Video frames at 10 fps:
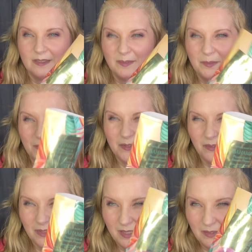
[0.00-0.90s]
I'm not too
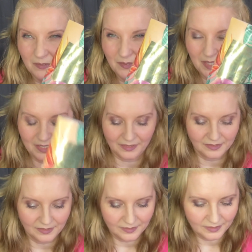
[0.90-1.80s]
keen on that
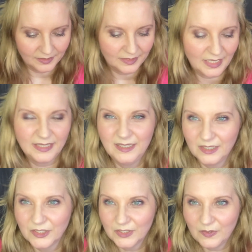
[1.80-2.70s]
and it
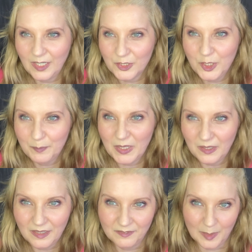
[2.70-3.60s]
does scratch your
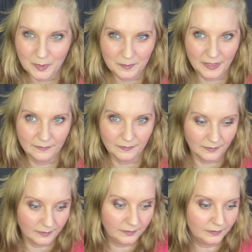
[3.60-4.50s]
bath up
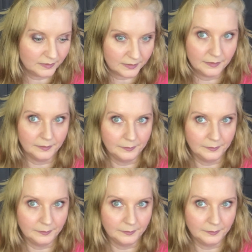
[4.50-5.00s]
apparently so